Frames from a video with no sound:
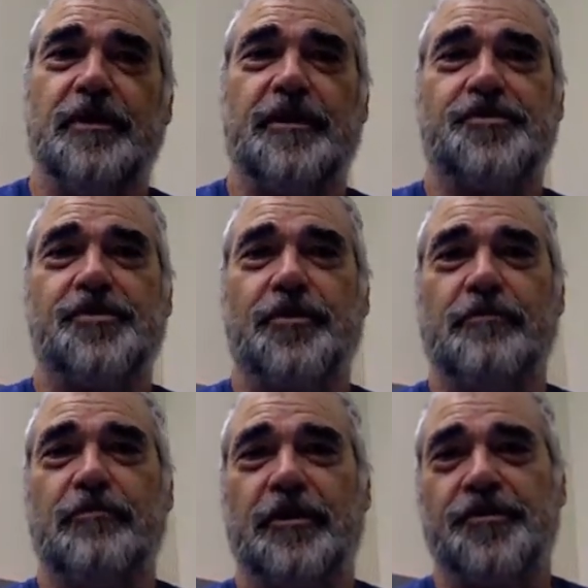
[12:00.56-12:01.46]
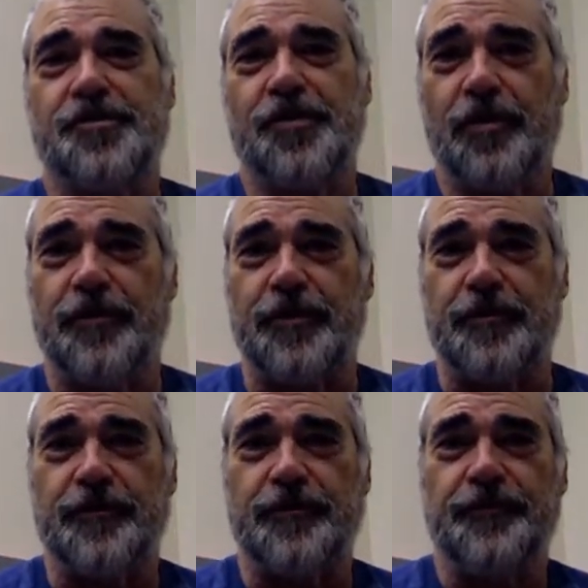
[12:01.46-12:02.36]
And so they went
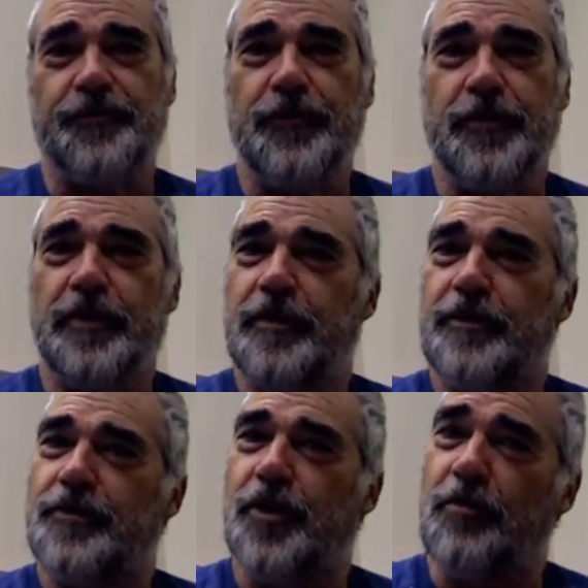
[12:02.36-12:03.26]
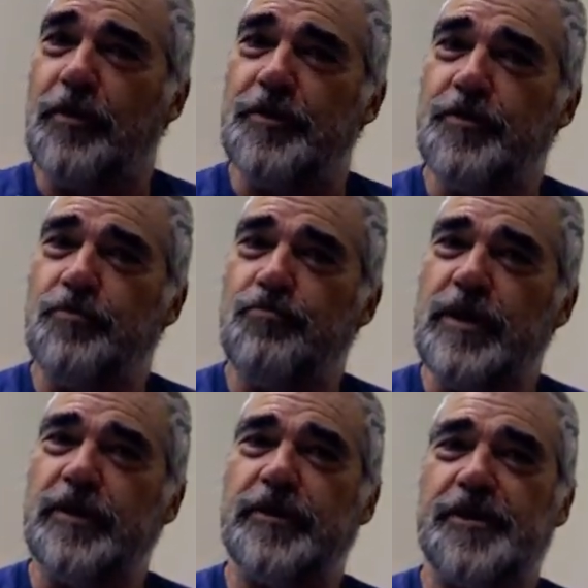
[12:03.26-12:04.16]
conservative. No one who
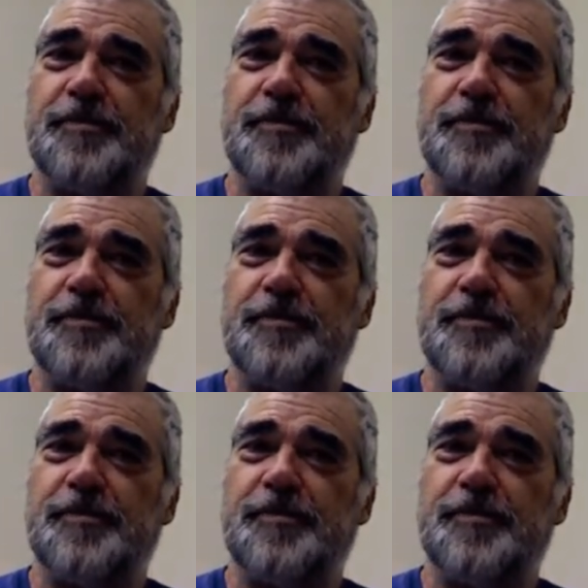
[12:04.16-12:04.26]
really